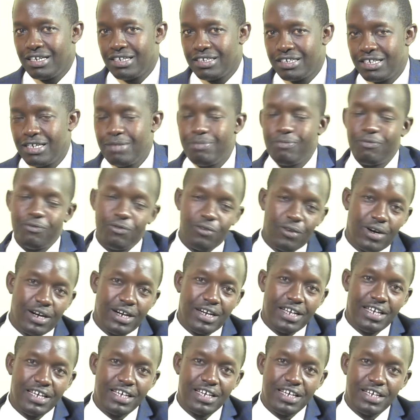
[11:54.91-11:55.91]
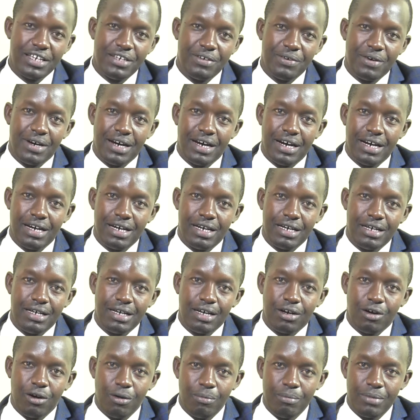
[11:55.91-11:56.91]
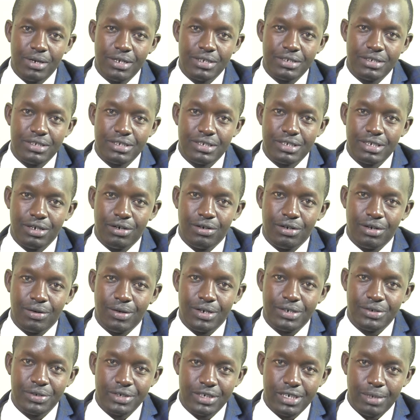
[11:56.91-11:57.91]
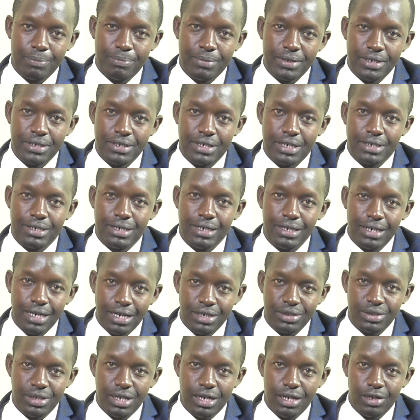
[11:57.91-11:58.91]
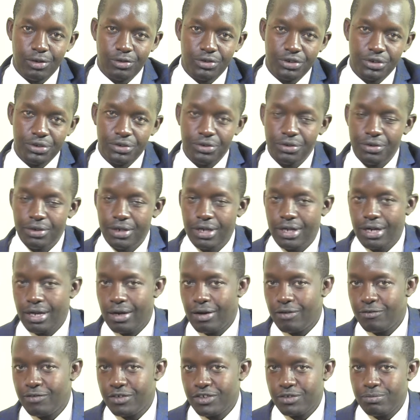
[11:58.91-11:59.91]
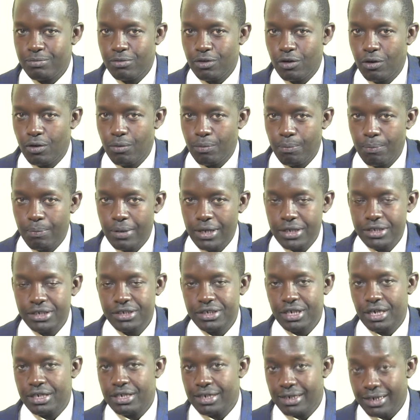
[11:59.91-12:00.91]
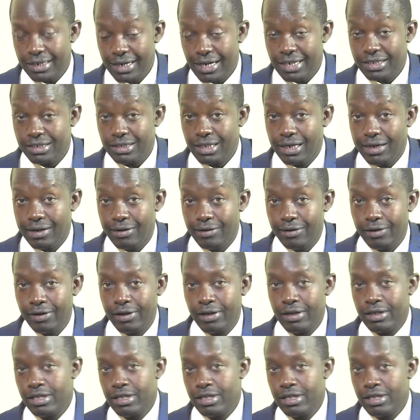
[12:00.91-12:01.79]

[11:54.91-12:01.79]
Keep forwarding your comments on our Twitter page at Leaders Dialogue Show and our Facebook page at Leaders Dialogue.